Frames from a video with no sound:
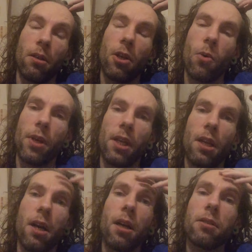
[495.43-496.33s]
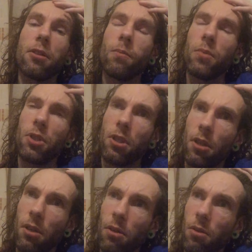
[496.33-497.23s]
going in autumn,
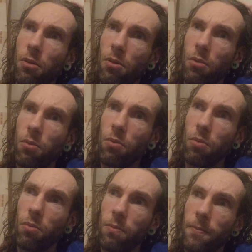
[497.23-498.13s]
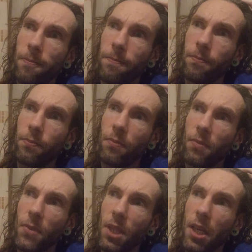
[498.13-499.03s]
so
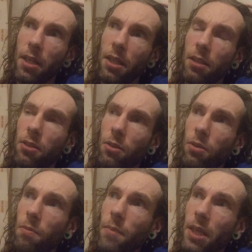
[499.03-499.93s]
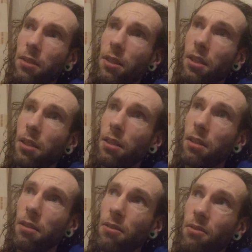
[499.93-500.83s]
I need to make
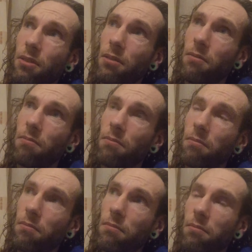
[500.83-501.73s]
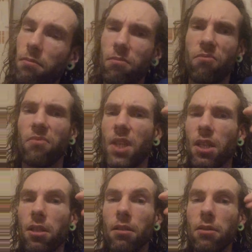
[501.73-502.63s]
the
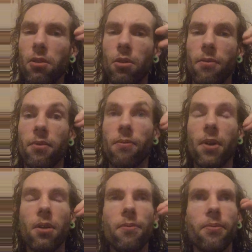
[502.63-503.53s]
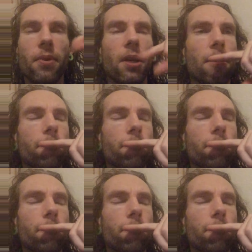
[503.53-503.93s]
distance of the valve,